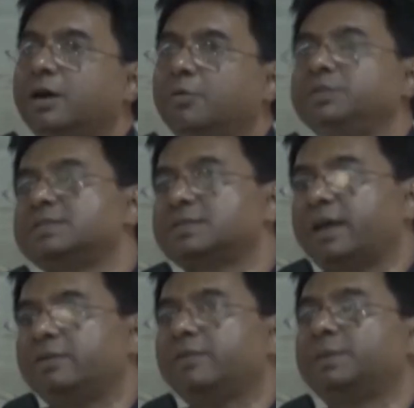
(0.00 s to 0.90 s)
which is
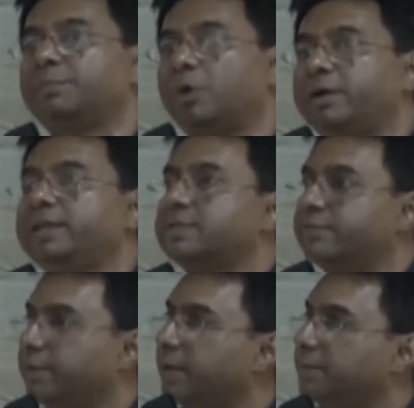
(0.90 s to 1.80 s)
kind of the politics
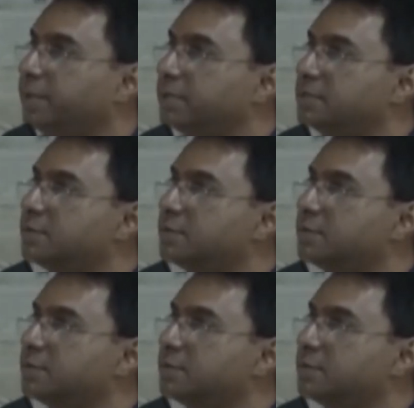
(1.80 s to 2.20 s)
of development.